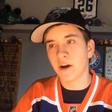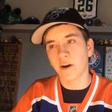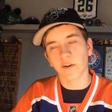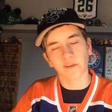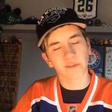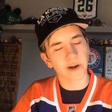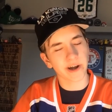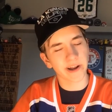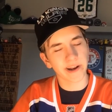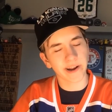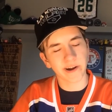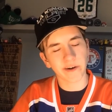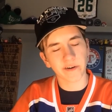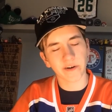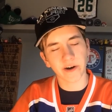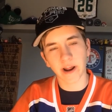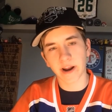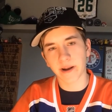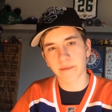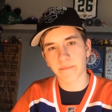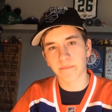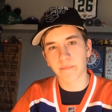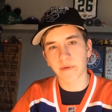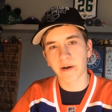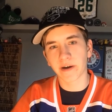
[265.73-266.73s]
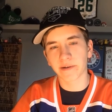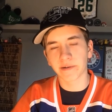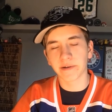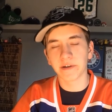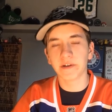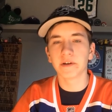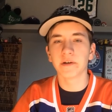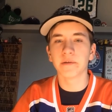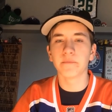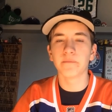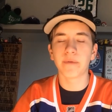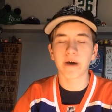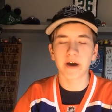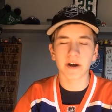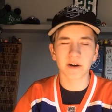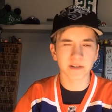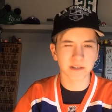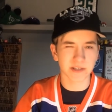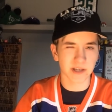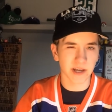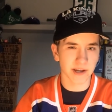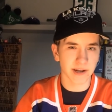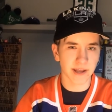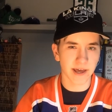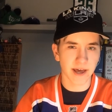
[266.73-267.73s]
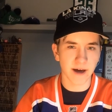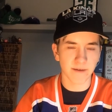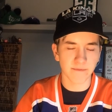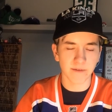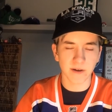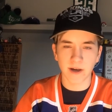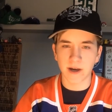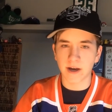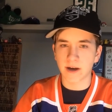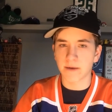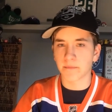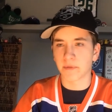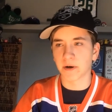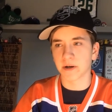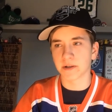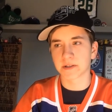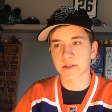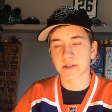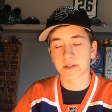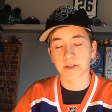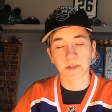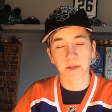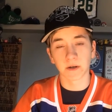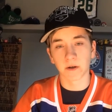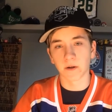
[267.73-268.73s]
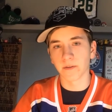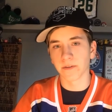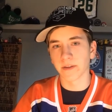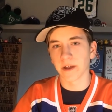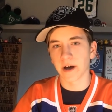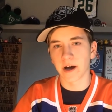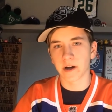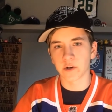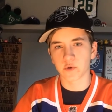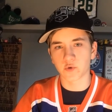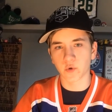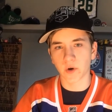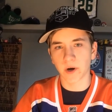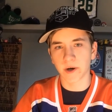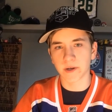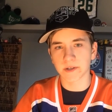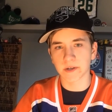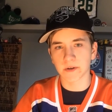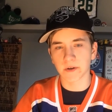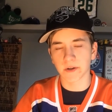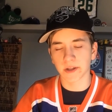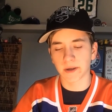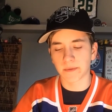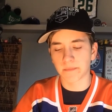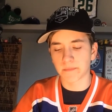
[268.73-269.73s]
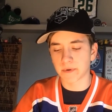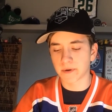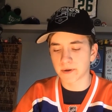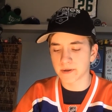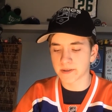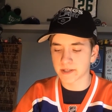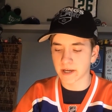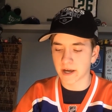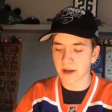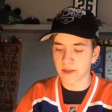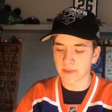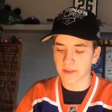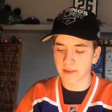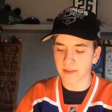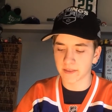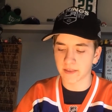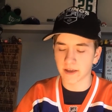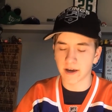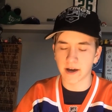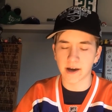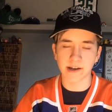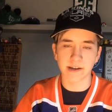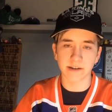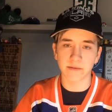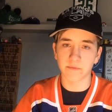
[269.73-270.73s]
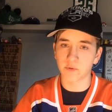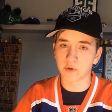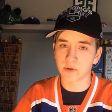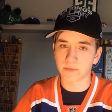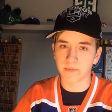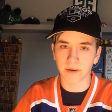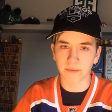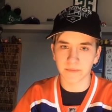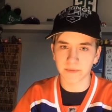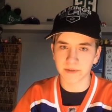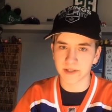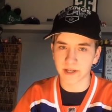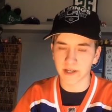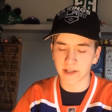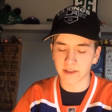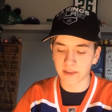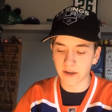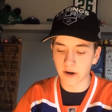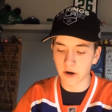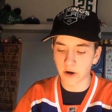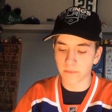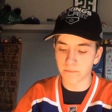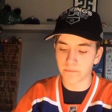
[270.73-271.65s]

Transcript: Reinhart had a good, better second half, but still not Draisaitl numbers. I think that it was a big mistake there.